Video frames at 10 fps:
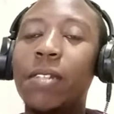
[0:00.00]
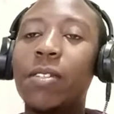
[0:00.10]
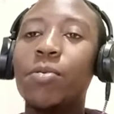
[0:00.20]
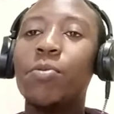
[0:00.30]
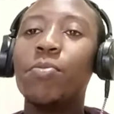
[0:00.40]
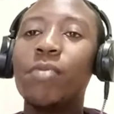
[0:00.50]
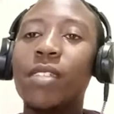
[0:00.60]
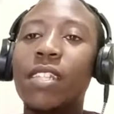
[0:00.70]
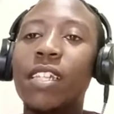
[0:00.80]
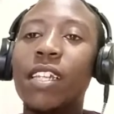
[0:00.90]
So
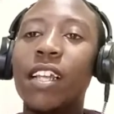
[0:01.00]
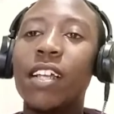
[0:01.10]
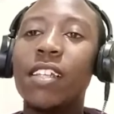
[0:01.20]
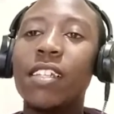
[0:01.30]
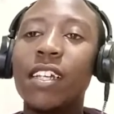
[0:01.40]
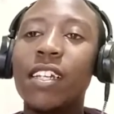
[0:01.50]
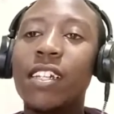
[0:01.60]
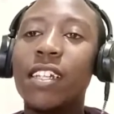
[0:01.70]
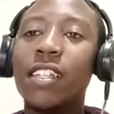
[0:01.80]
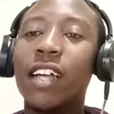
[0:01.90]
sin has
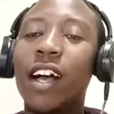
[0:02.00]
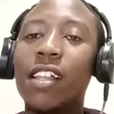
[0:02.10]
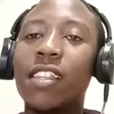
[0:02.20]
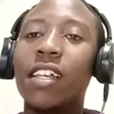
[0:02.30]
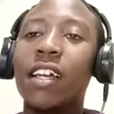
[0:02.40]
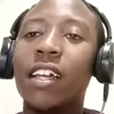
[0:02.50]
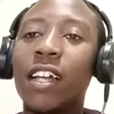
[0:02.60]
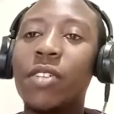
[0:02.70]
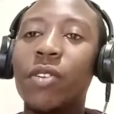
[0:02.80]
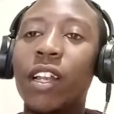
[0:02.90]
entered the earth
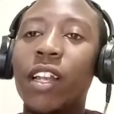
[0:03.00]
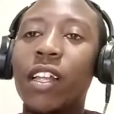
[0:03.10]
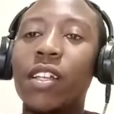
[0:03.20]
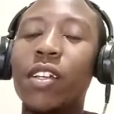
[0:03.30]
gradually.